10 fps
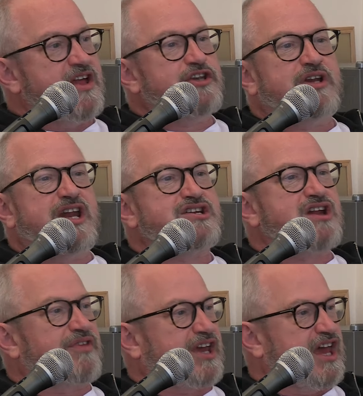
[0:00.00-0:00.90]
and then you need
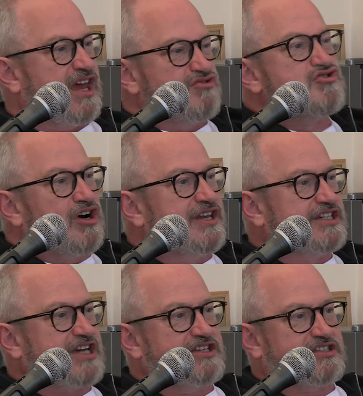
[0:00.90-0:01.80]
another kick. Oh, I
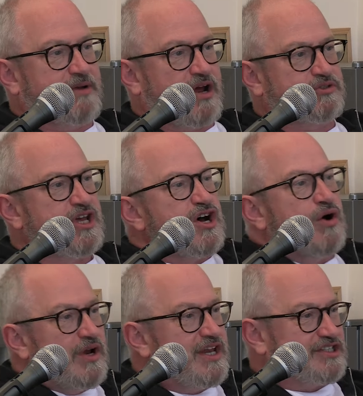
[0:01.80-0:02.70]
need to hate someone else.
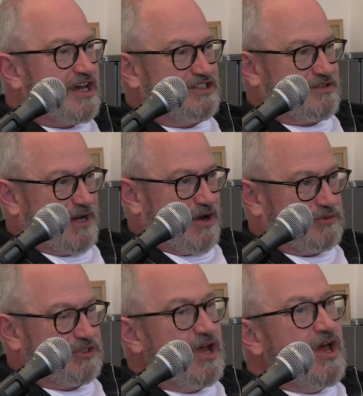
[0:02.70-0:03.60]
Oh, I need to hate someone
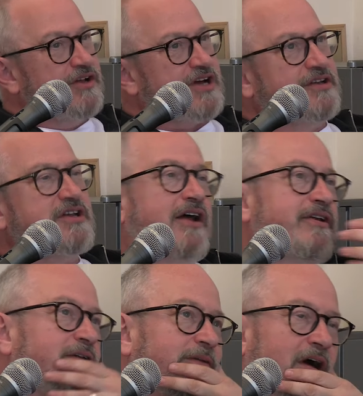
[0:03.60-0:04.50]
else. And
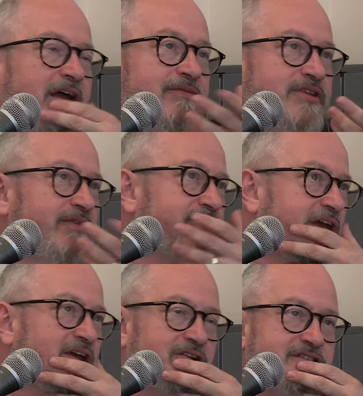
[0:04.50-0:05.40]
and like in, in the
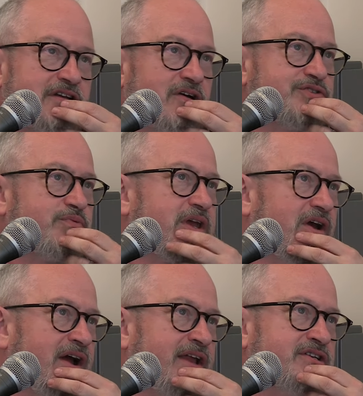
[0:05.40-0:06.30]
gig I did last week,
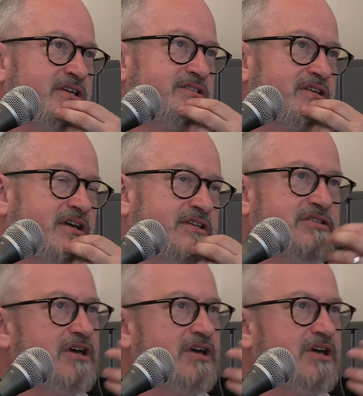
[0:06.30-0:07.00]
I ended uh,